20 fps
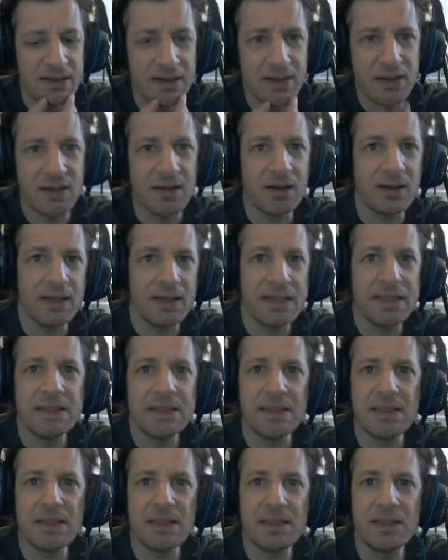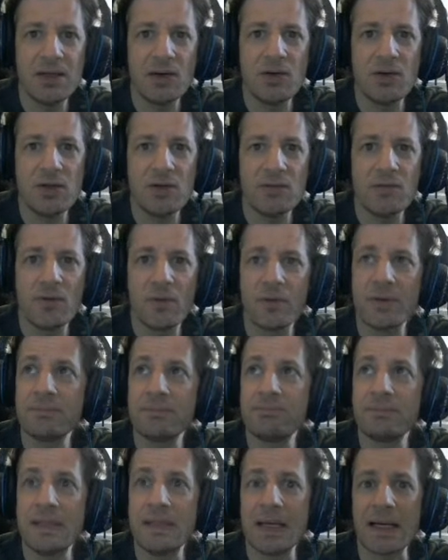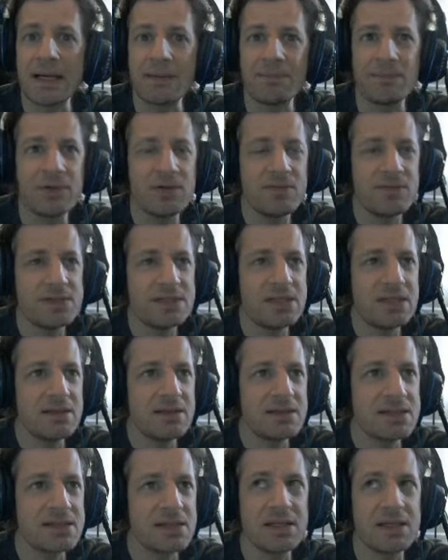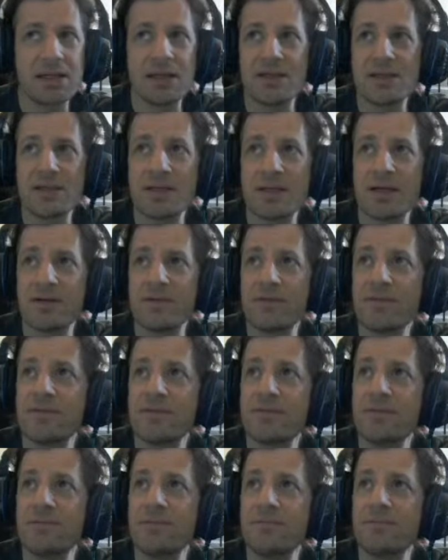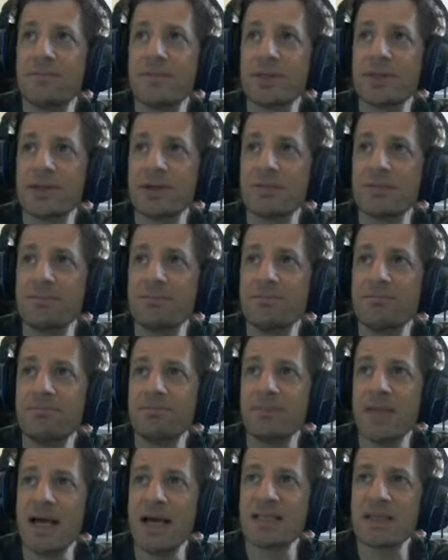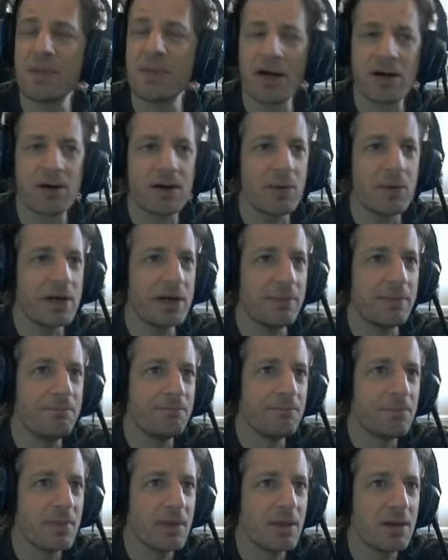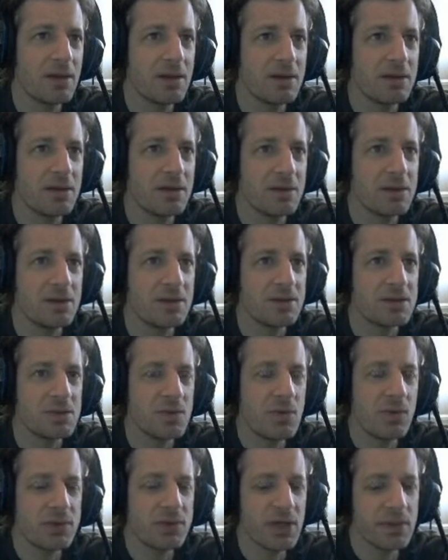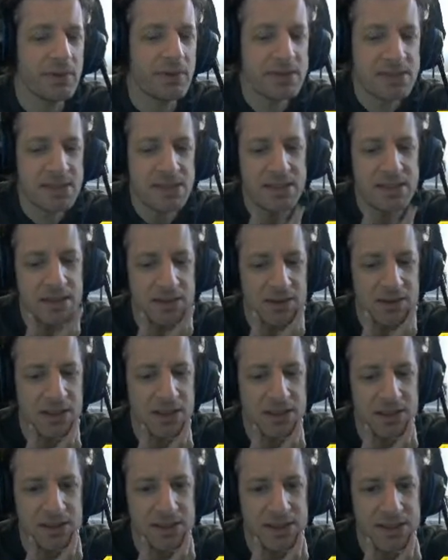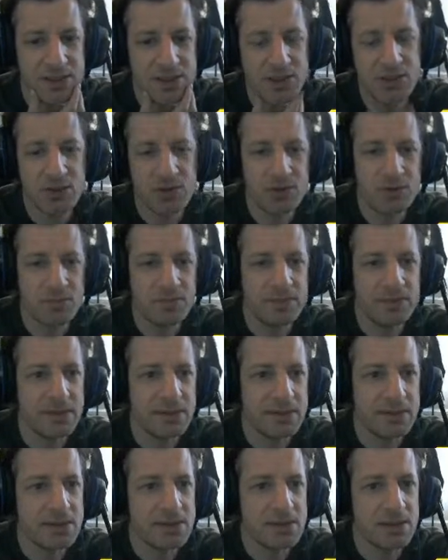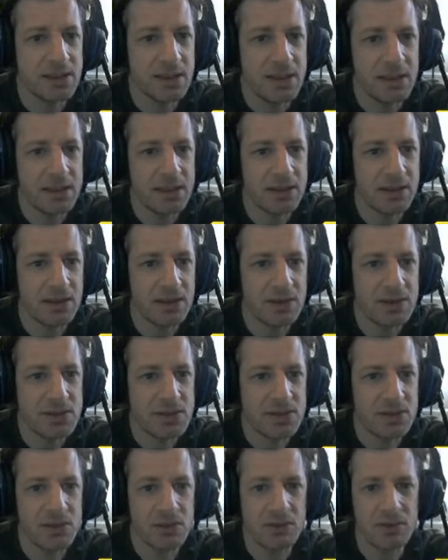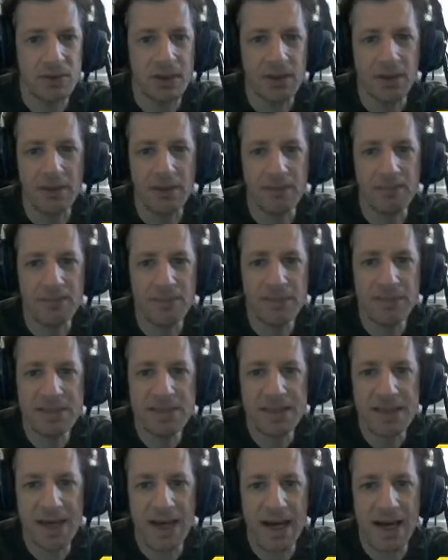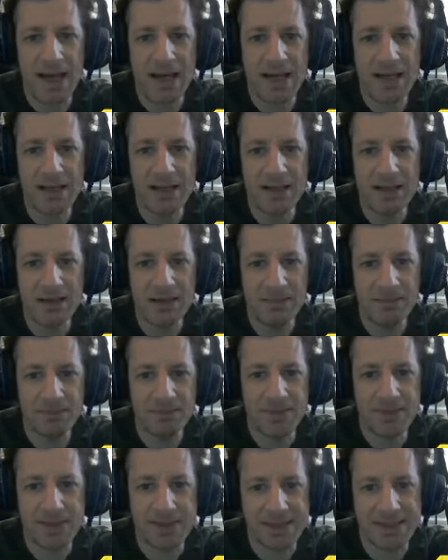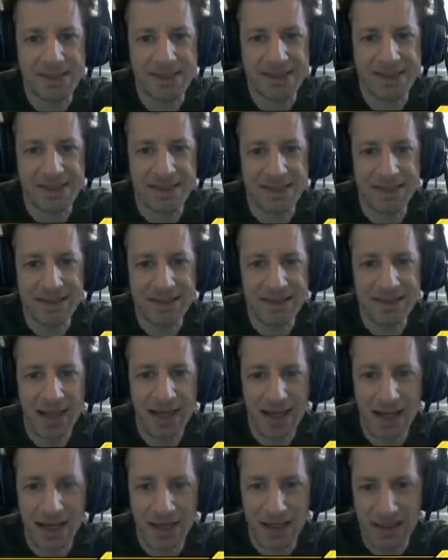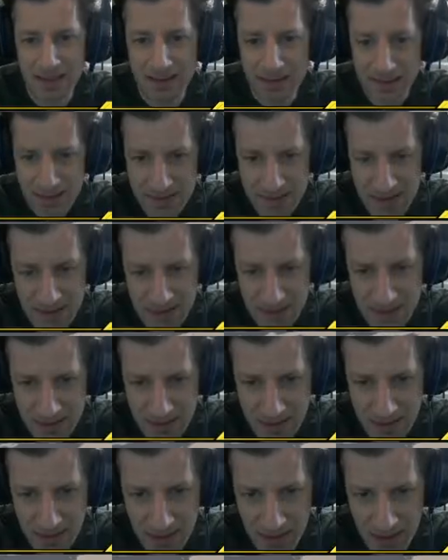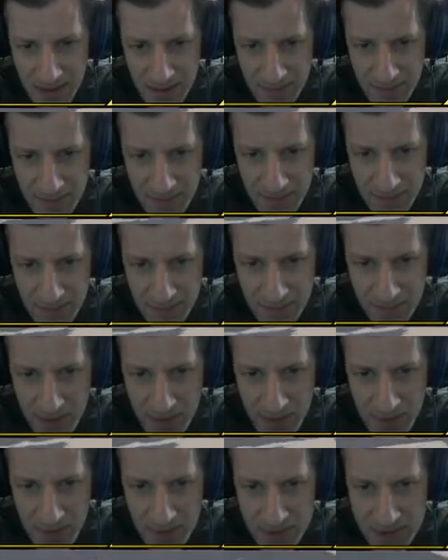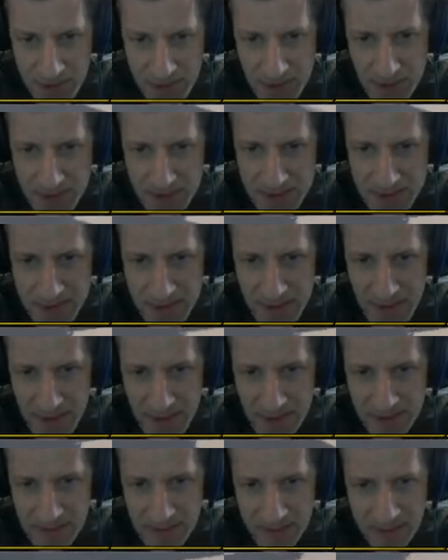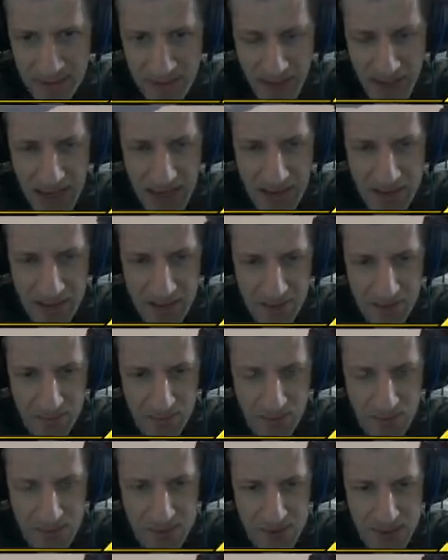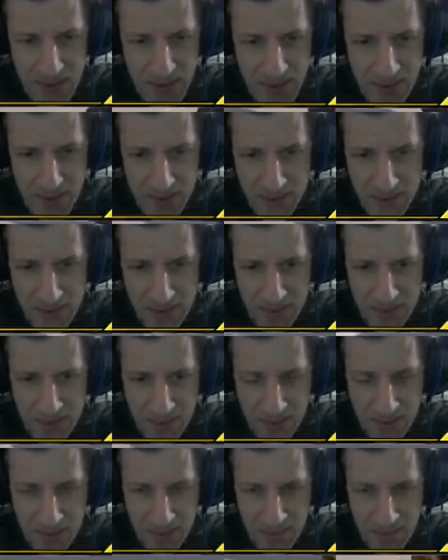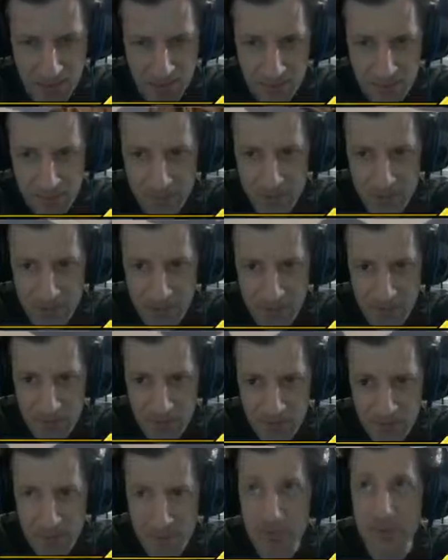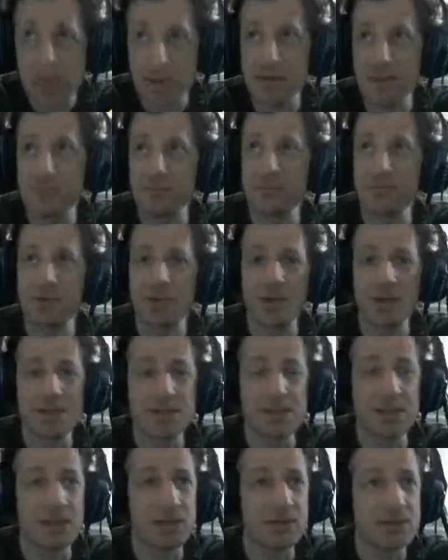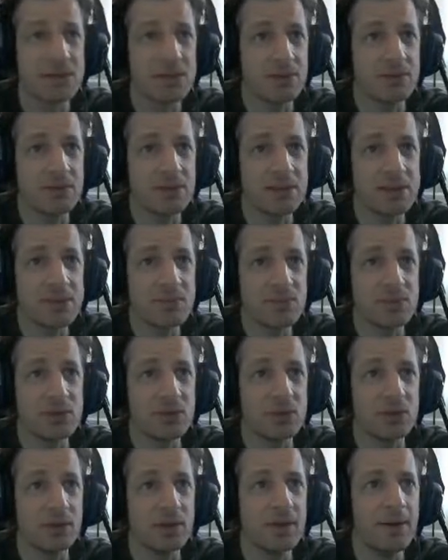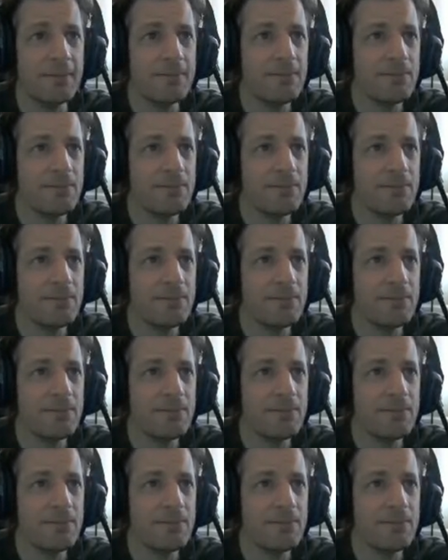I know you've already, you've seen the Syndicate stuff. So, hey, Subblocker, how are you? So we will talk about Syndicate in a little bit, and also this guy. This is kind of my most honest-to-God most cat-like build I've ever played in Crossout, so that's pretty cool.